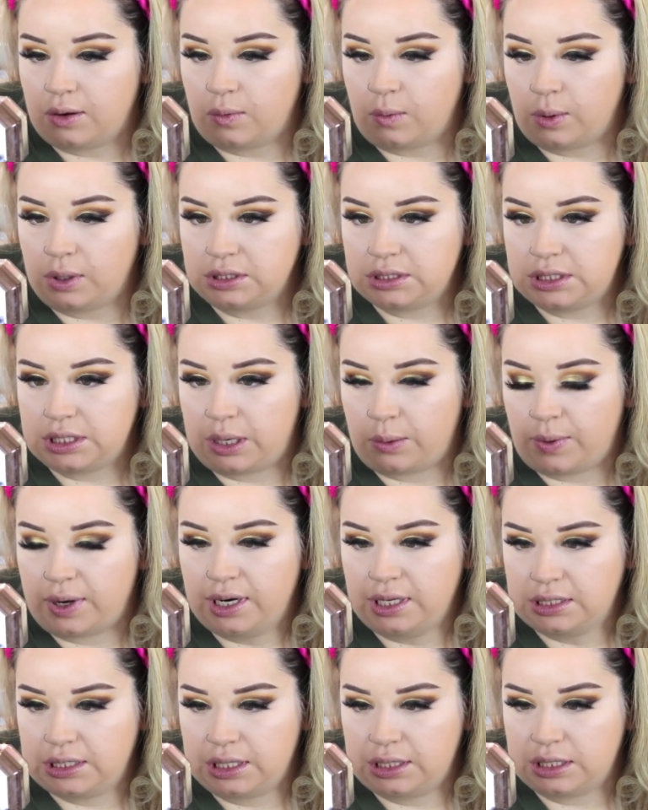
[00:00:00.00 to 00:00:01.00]
Once I
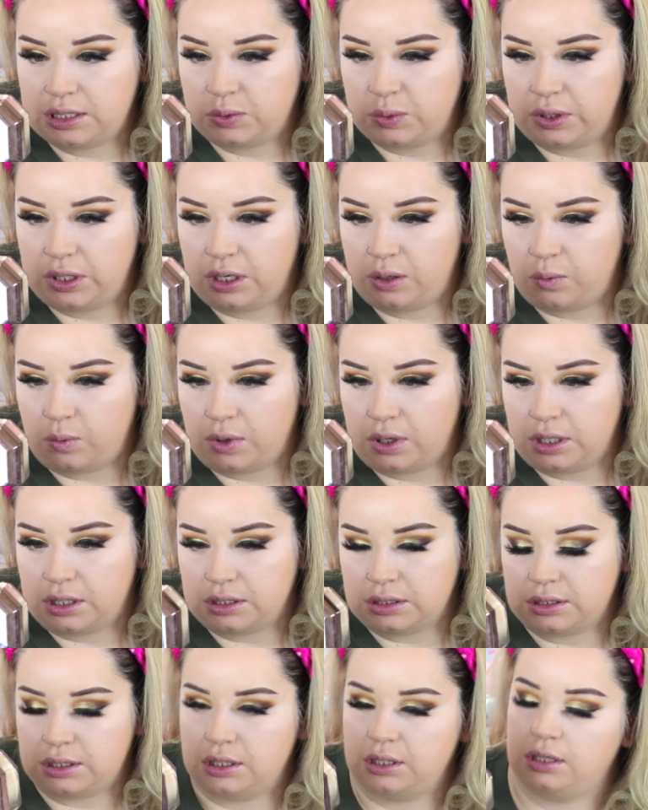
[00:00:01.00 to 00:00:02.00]
want to say this one
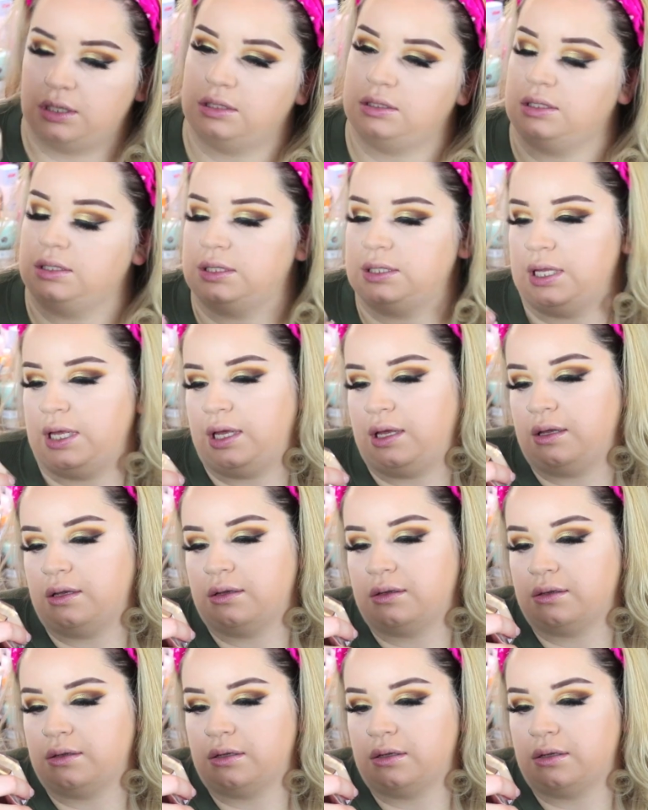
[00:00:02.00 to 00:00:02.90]
was, does it say?